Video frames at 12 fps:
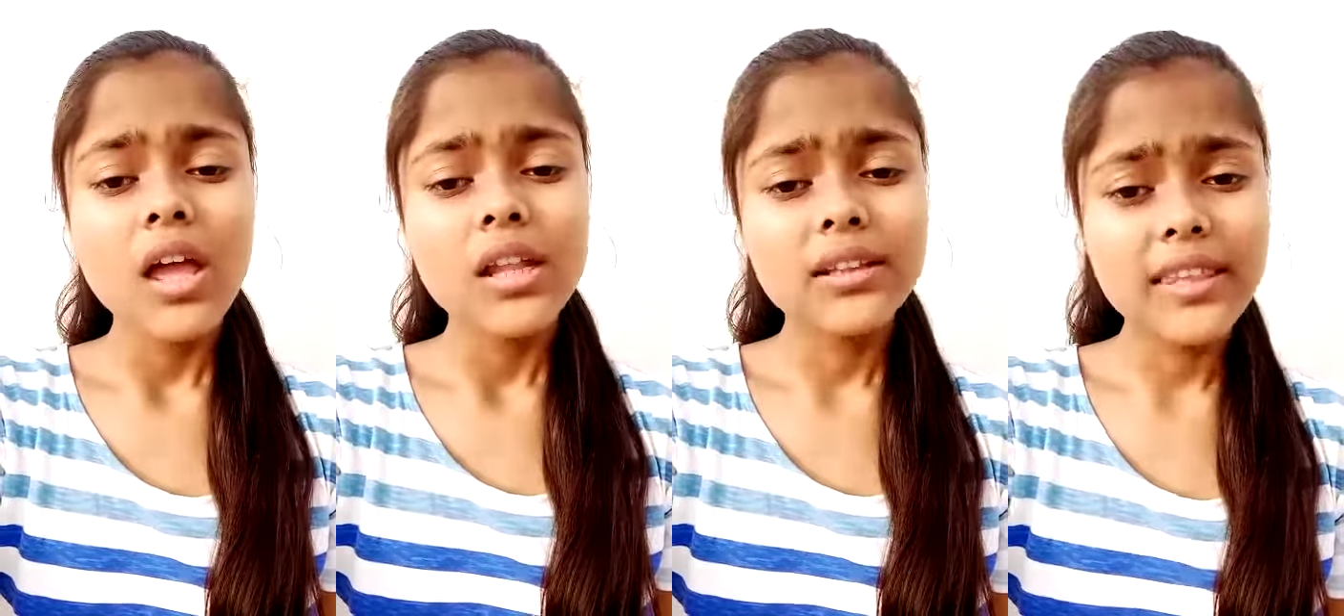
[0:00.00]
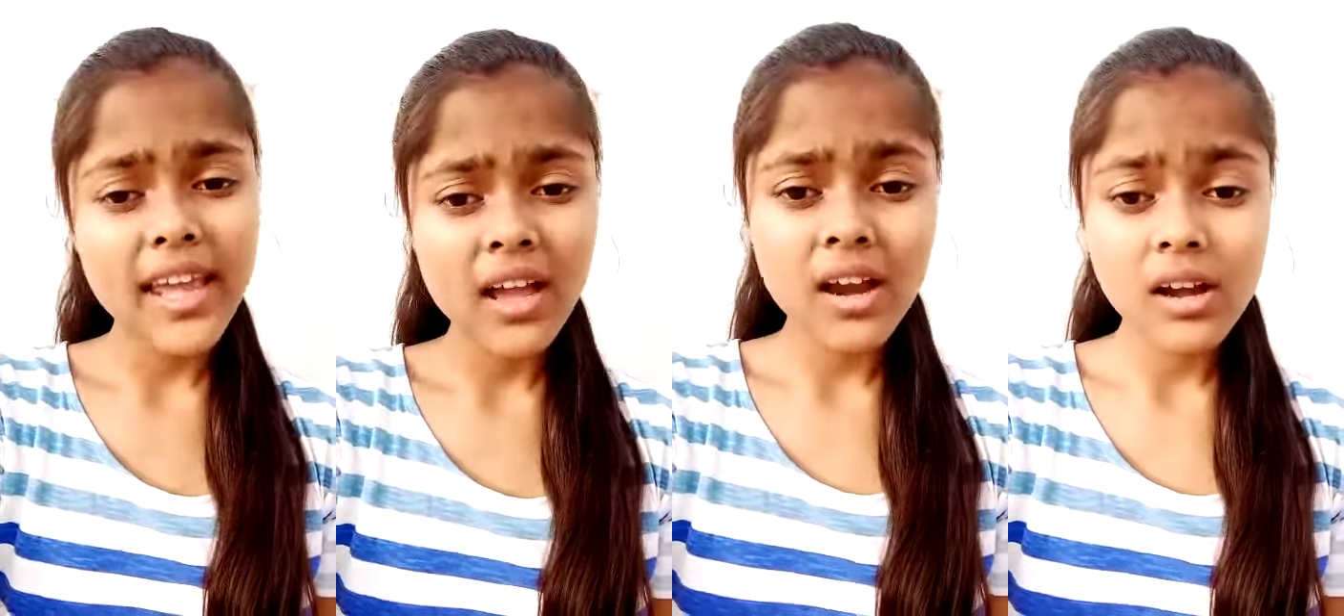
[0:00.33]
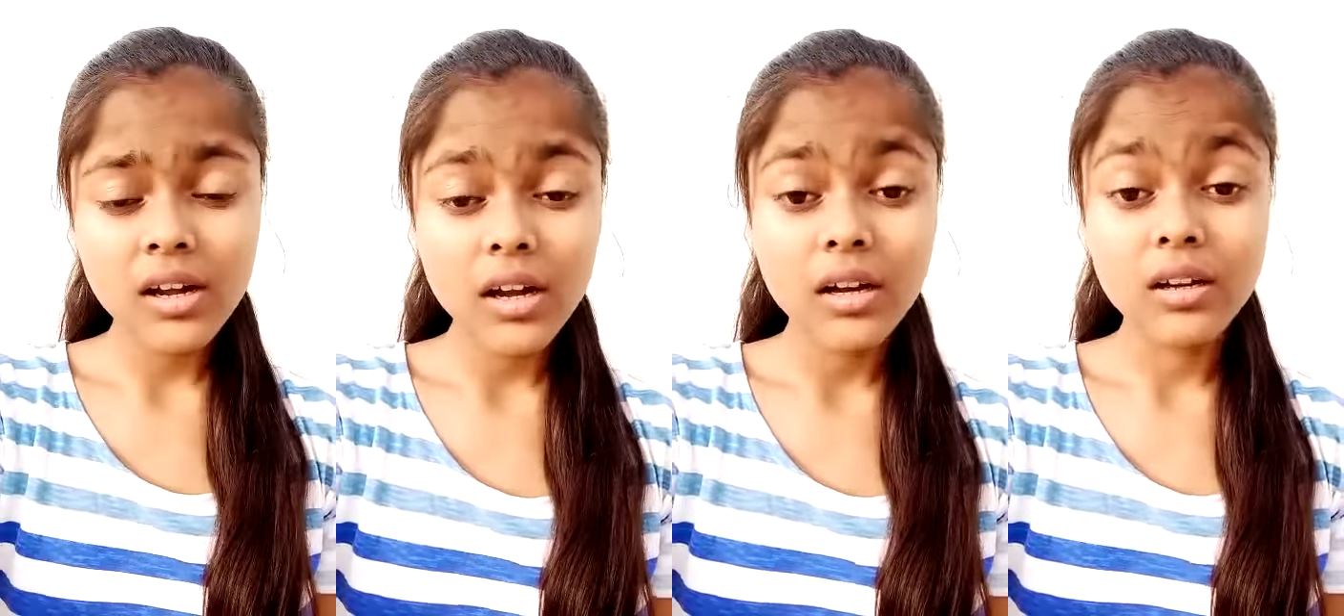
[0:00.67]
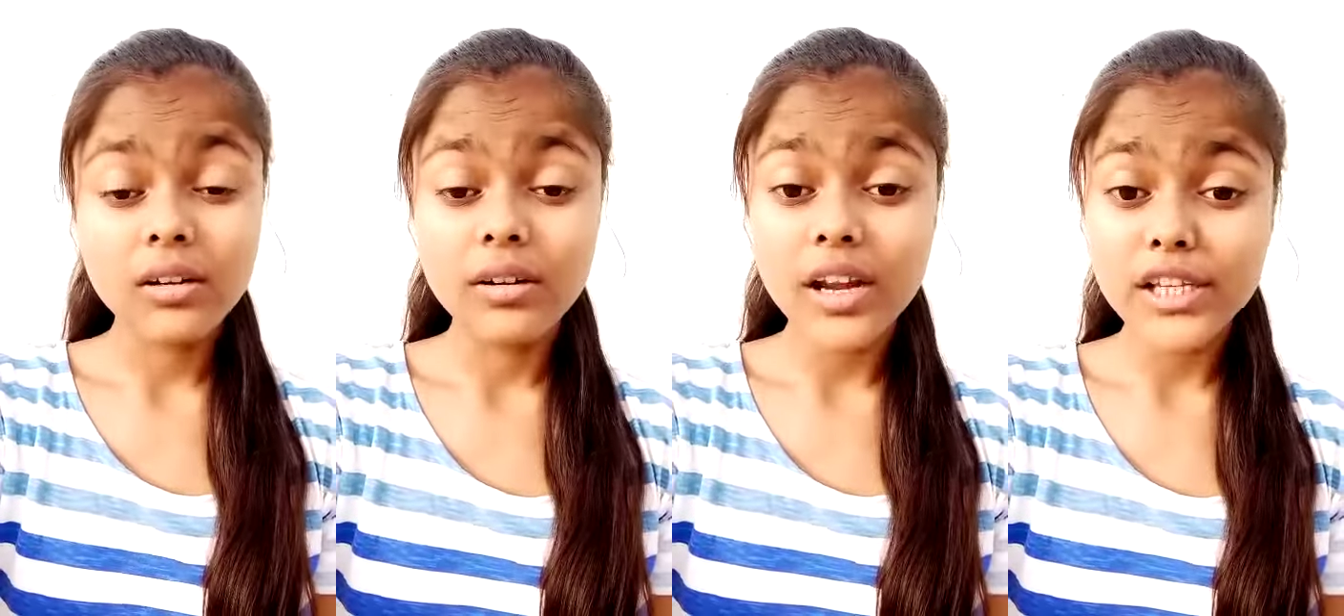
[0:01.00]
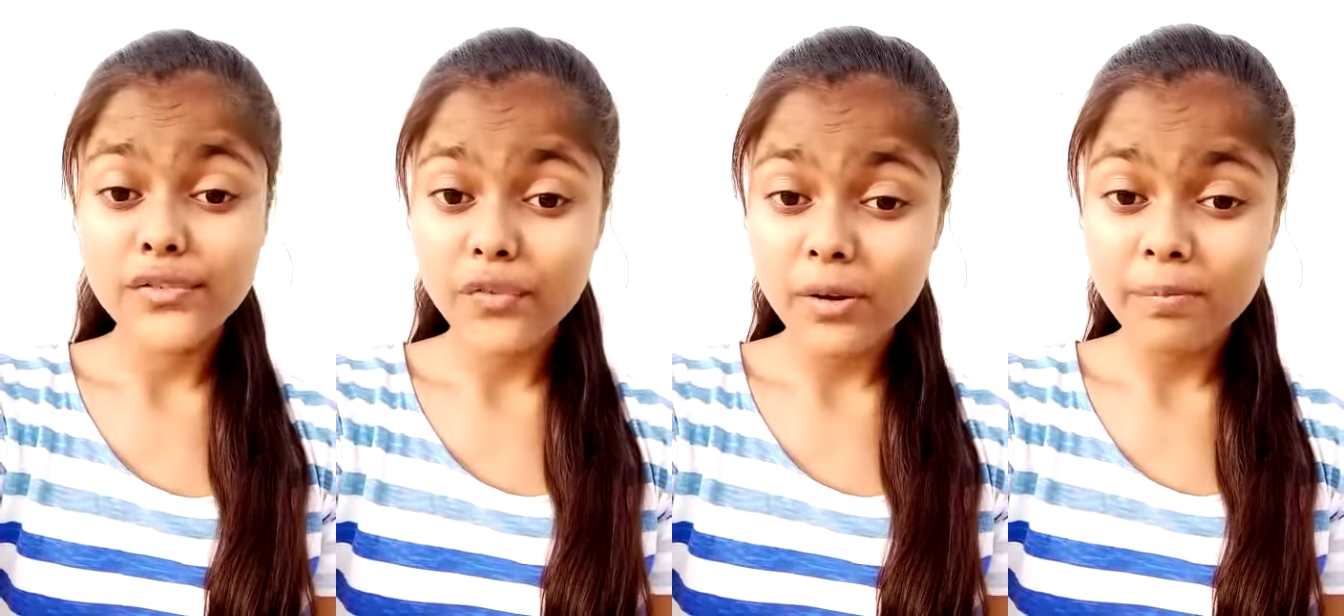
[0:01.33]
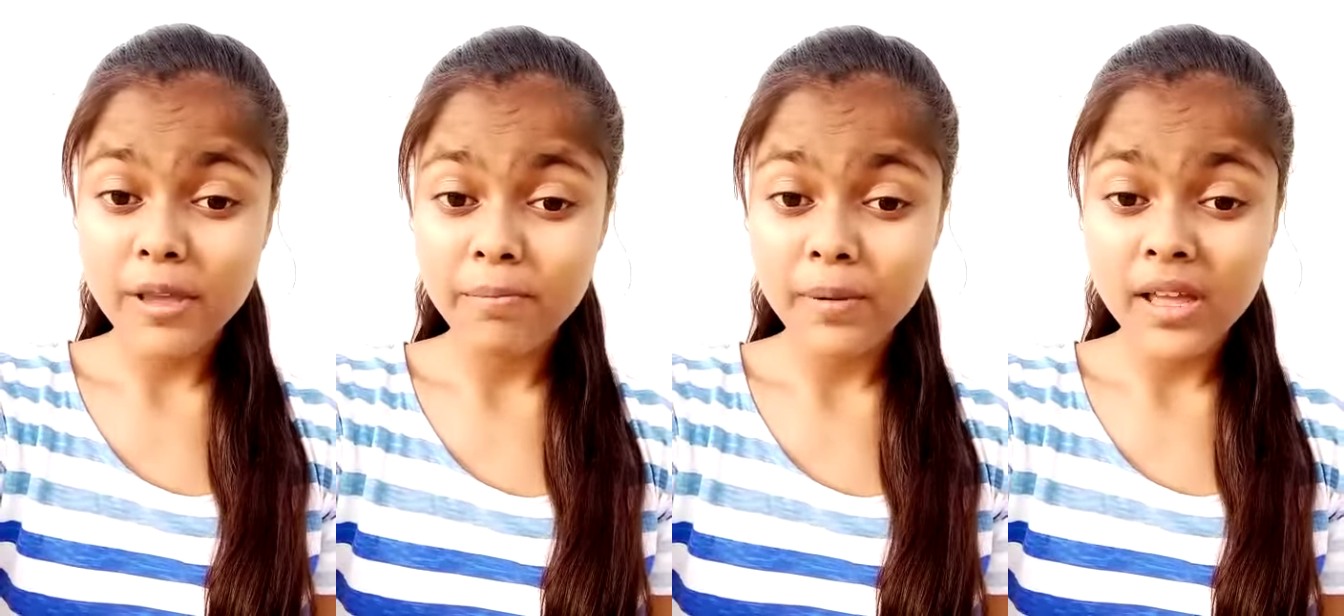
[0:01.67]
There, graceful
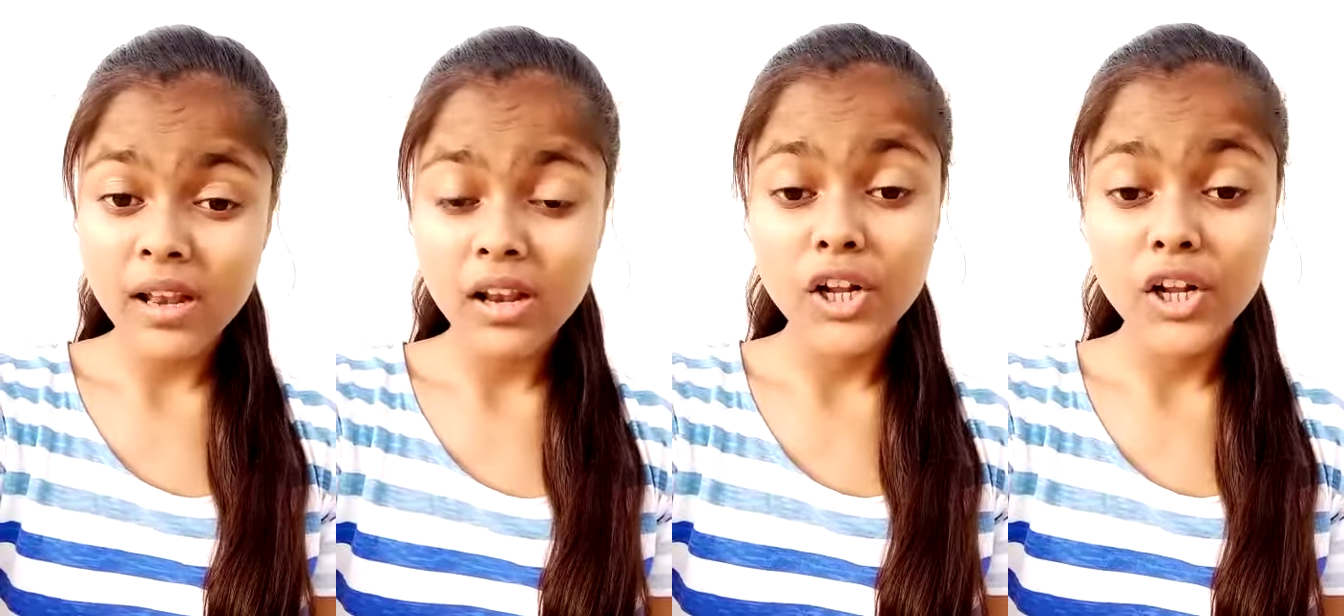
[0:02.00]
people